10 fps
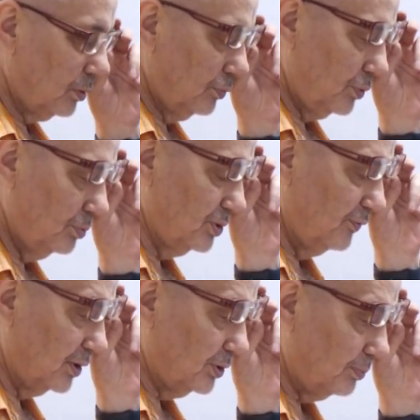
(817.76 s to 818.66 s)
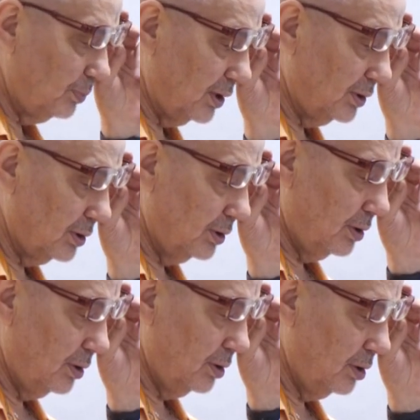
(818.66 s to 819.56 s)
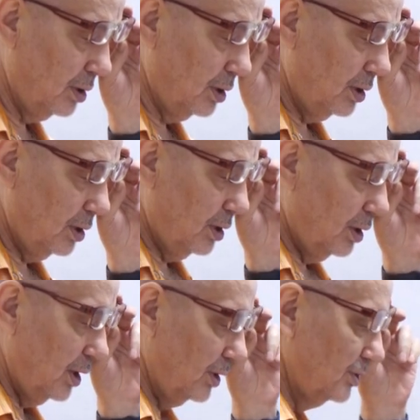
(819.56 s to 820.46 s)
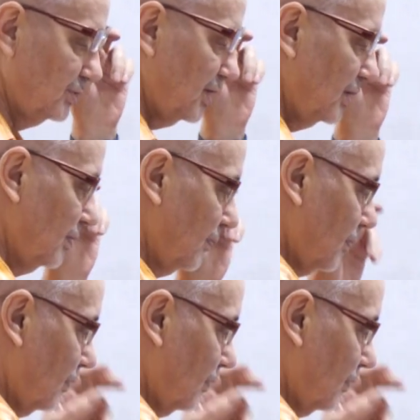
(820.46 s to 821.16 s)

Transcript: the vector product. And then